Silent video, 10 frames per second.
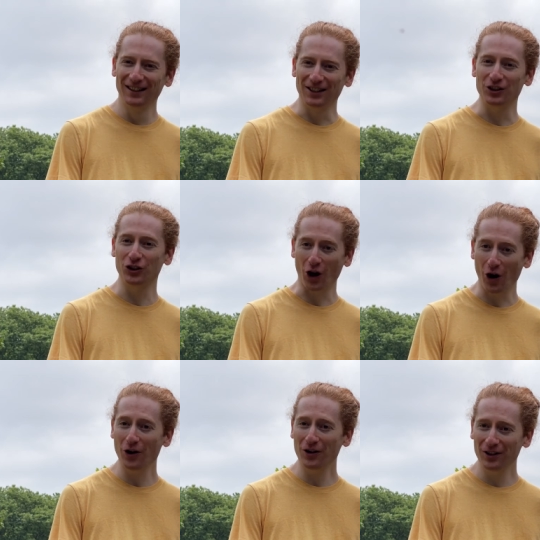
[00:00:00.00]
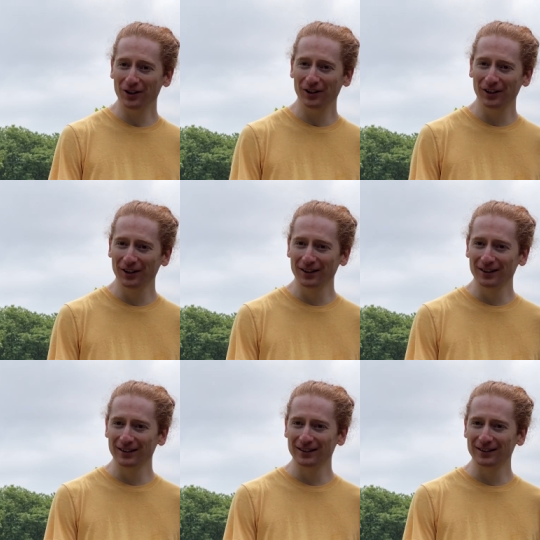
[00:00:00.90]
The show?
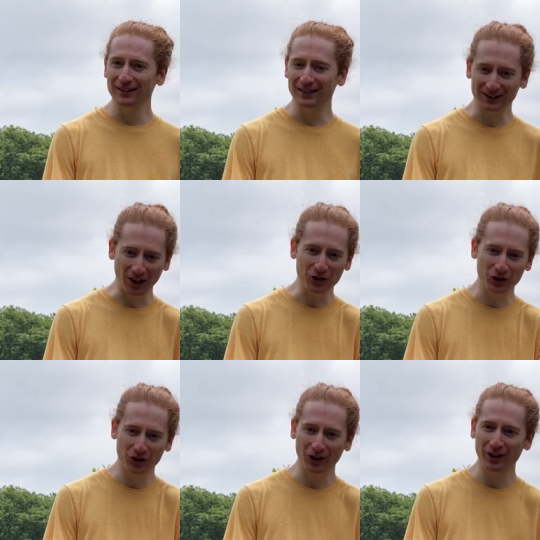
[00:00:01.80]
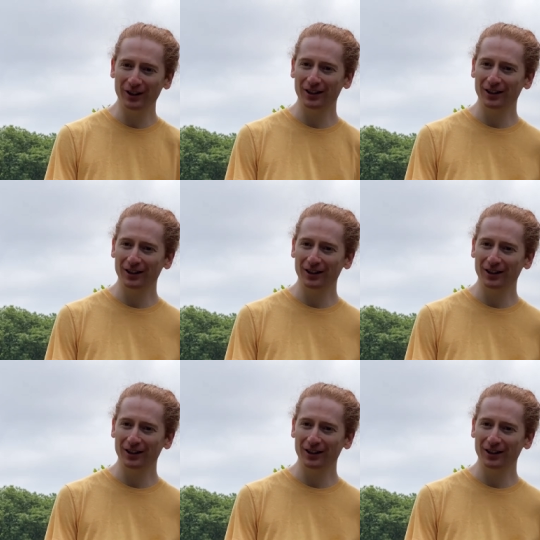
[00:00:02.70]
It's on your shirt.